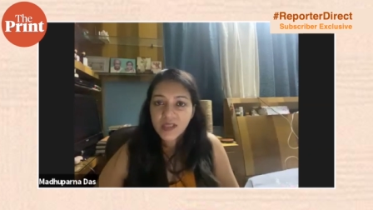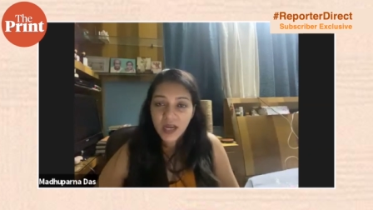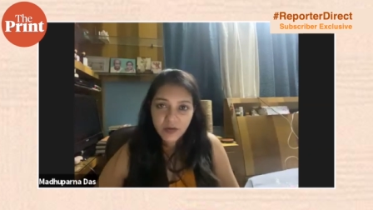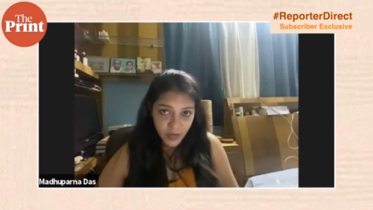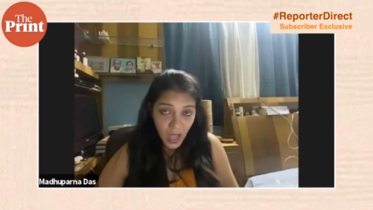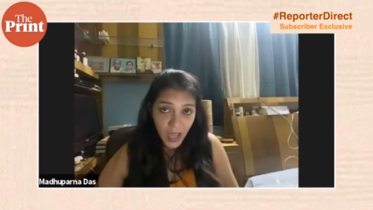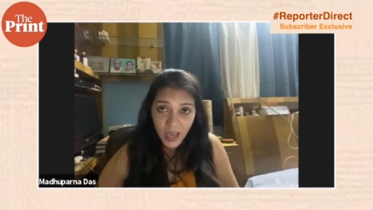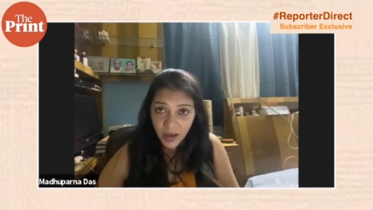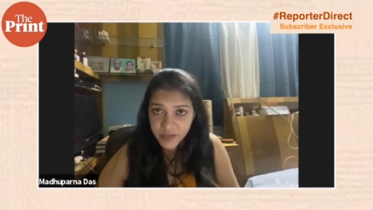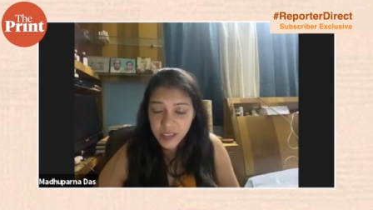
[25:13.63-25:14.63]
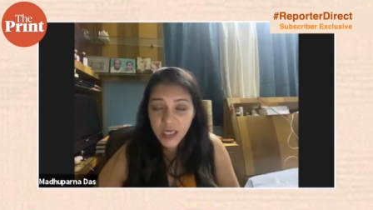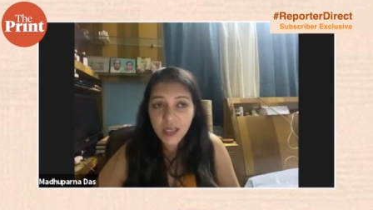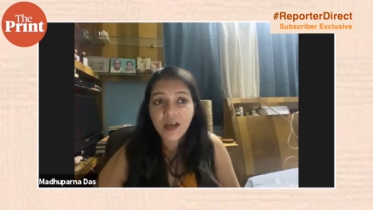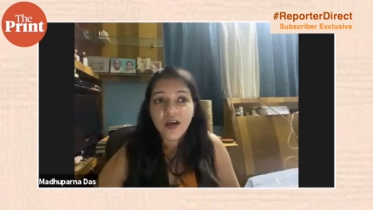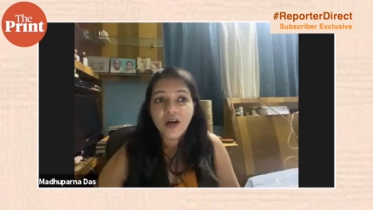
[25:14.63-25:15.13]
that we, I have
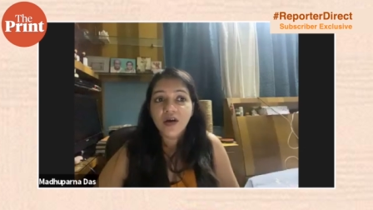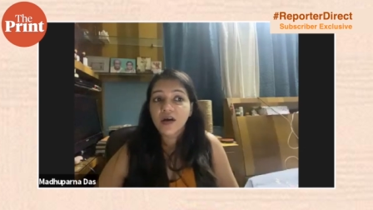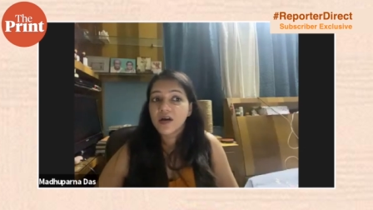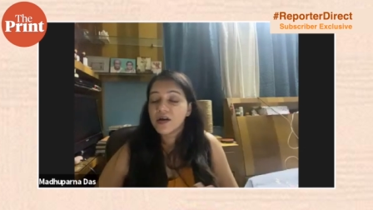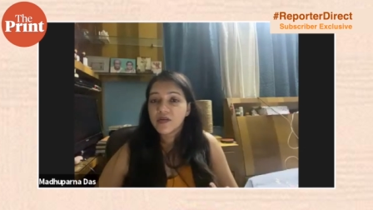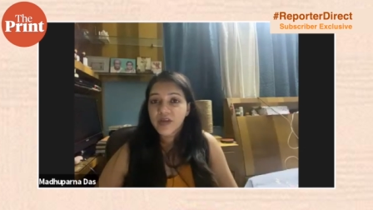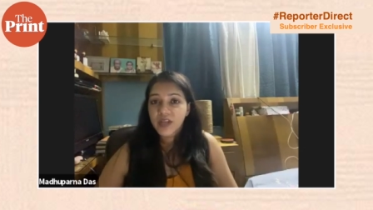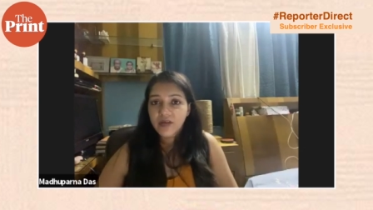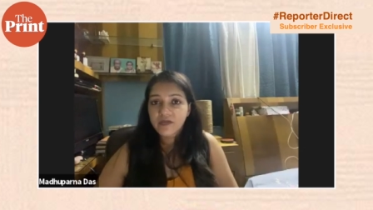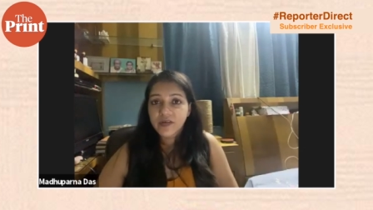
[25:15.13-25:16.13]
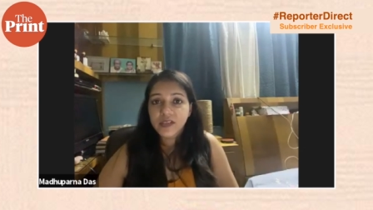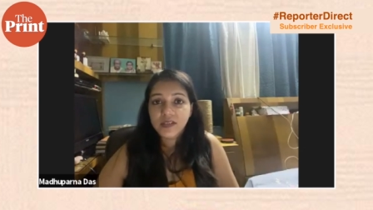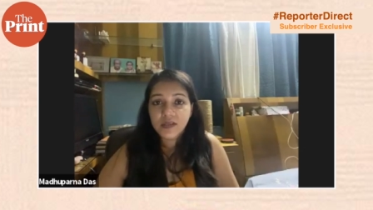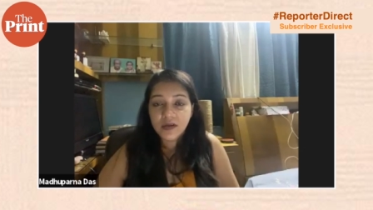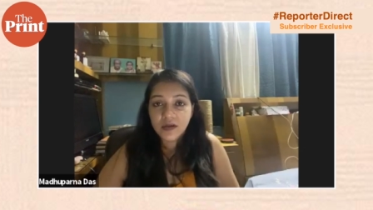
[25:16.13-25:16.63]
seen uh, when I
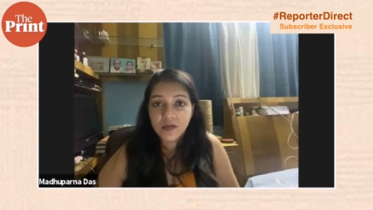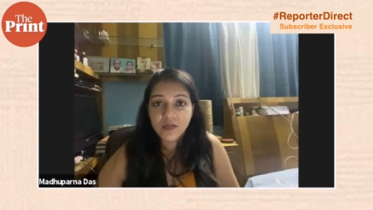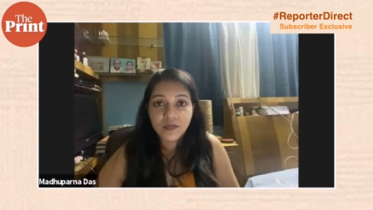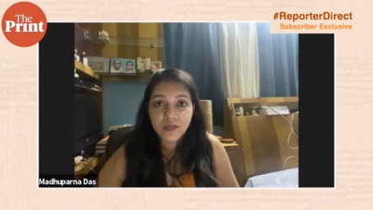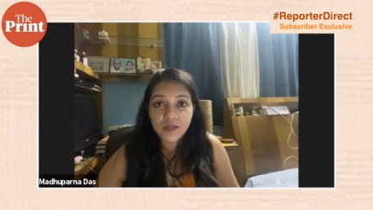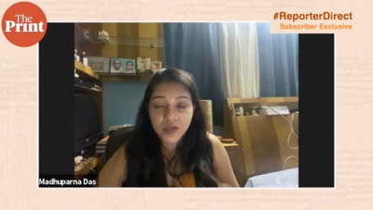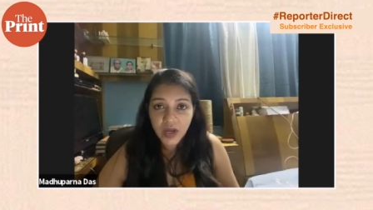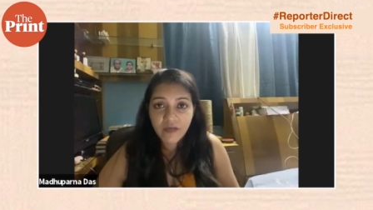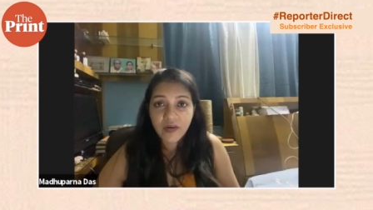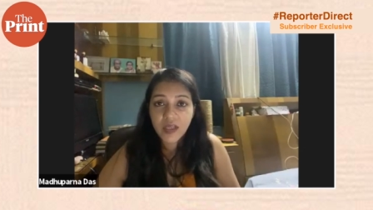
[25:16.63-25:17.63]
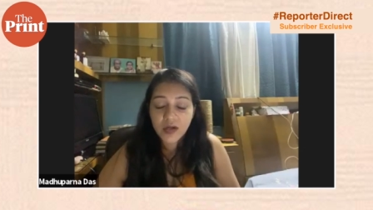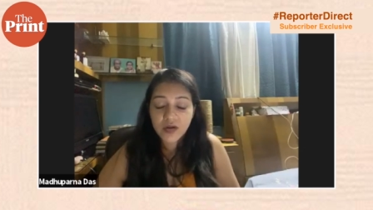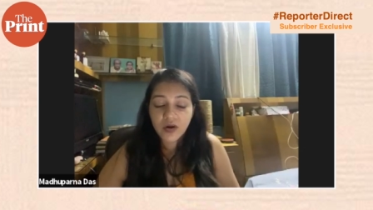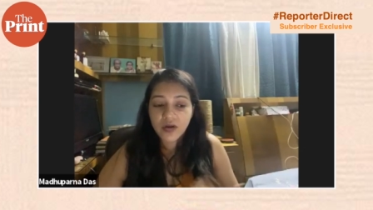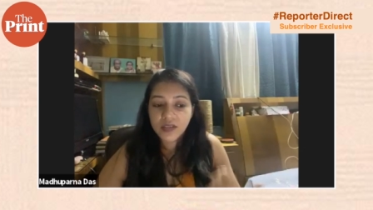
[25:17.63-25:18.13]
was uh, traveling
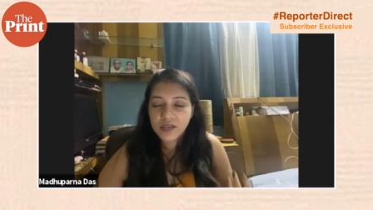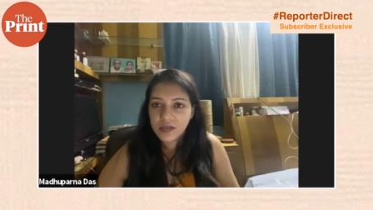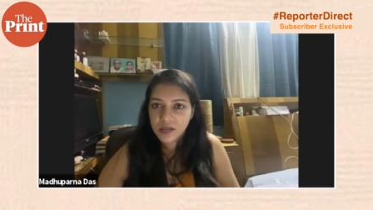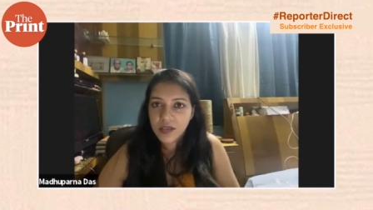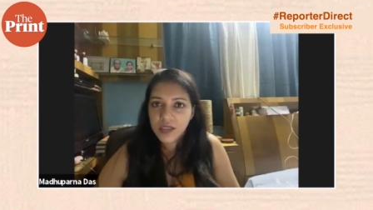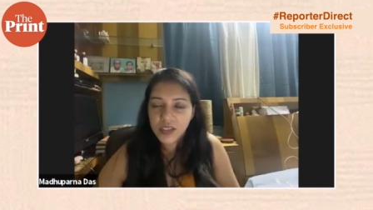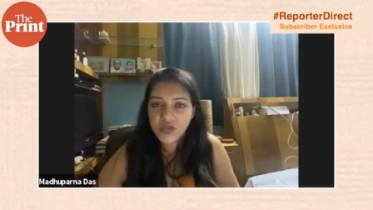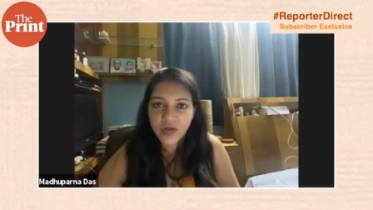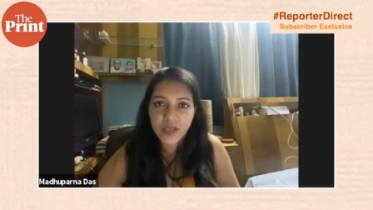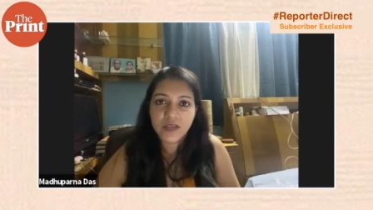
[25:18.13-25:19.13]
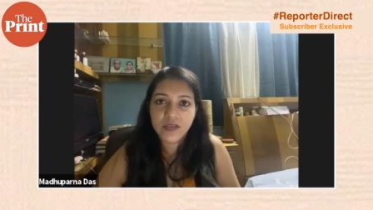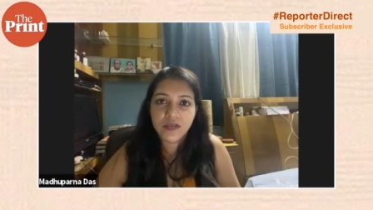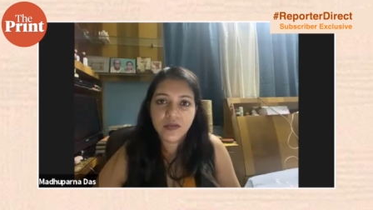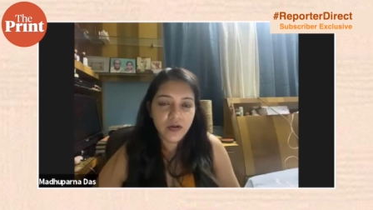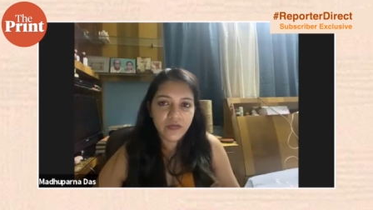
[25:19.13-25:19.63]
across uh,
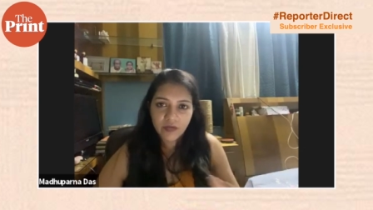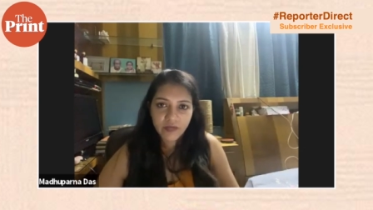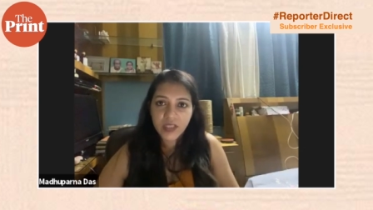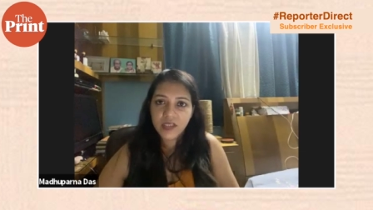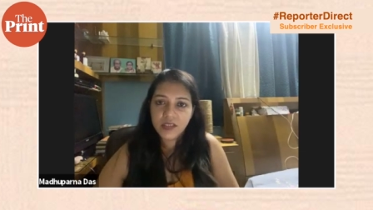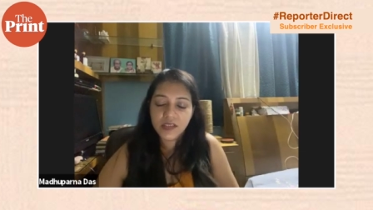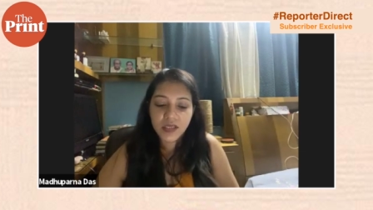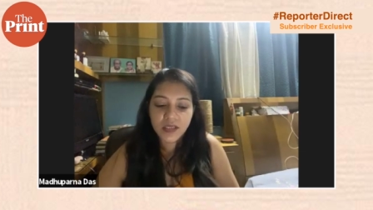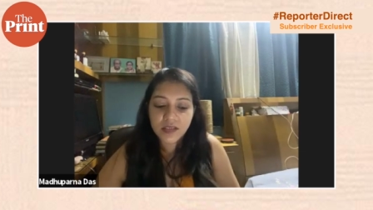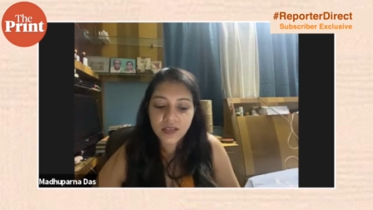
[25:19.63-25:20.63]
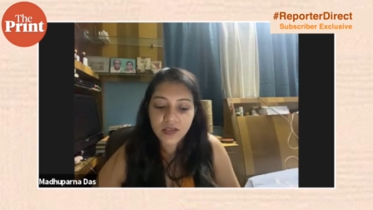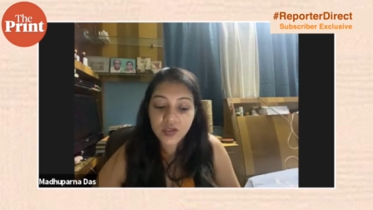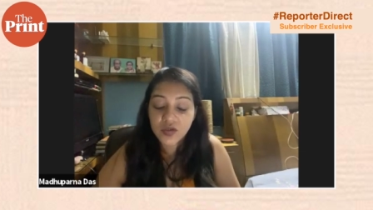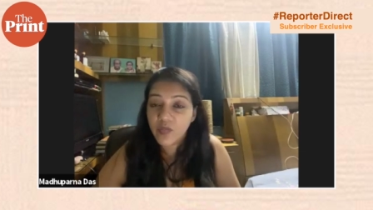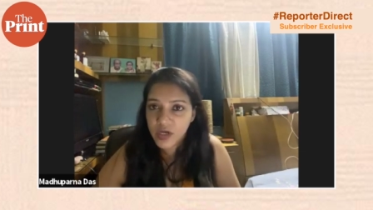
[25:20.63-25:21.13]
districts uh, from where these
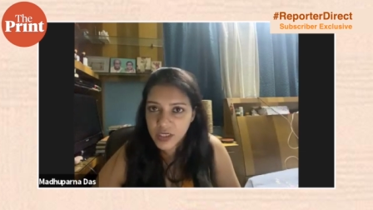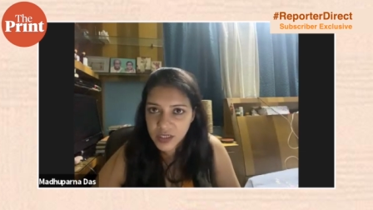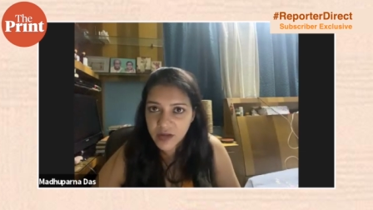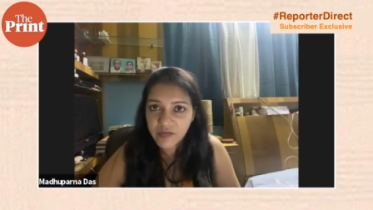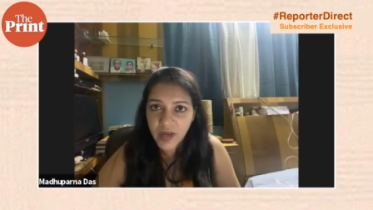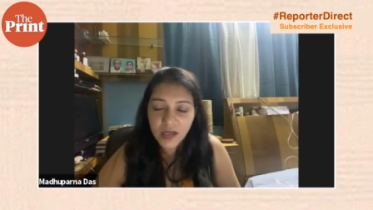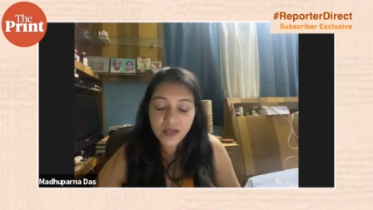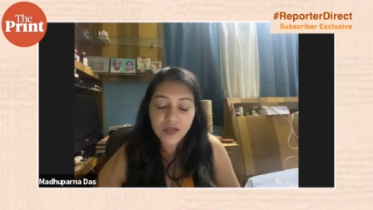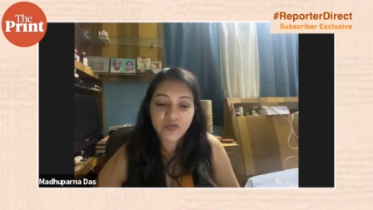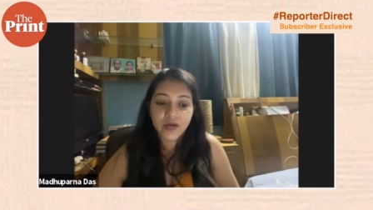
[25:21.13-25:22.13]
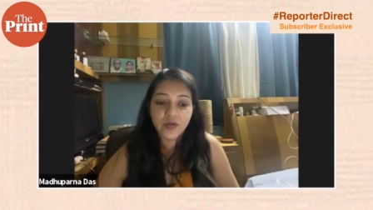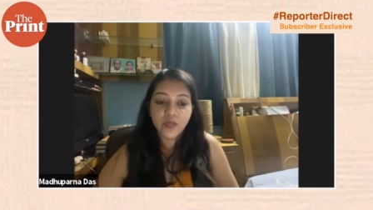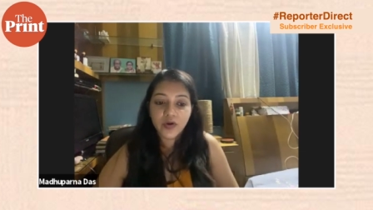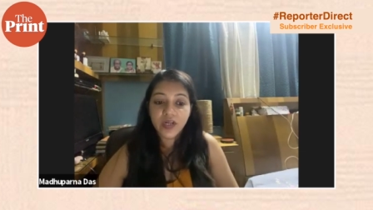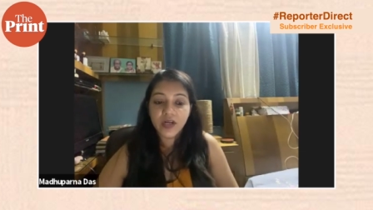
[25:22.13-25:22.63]
instances of political violence were
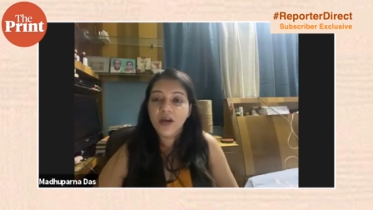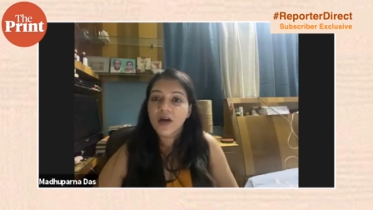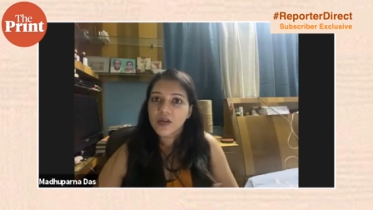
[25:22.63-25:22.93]
reported.